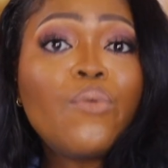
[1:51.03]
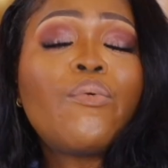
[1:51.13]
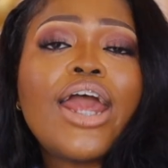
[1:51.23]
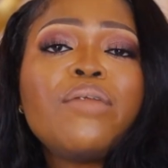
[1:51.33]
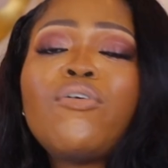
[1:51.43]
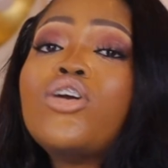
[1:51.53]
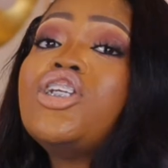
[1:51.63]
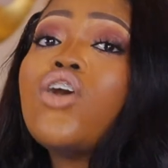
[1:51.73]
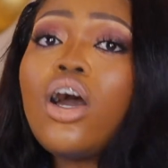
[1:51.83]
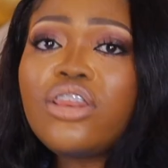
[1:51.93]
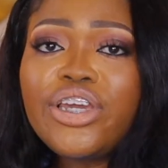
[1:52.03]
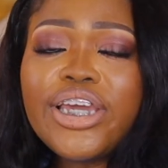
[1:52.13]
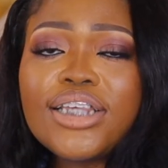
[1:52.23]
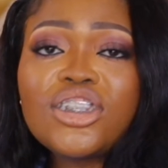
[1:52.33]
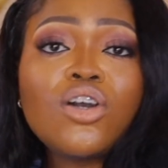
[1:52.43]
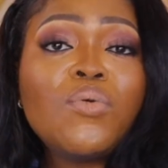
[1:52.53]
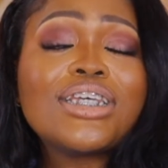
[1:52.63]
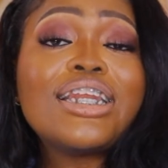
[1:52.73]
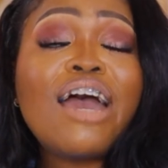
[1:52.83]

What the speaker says: Right? But in other years, it's always an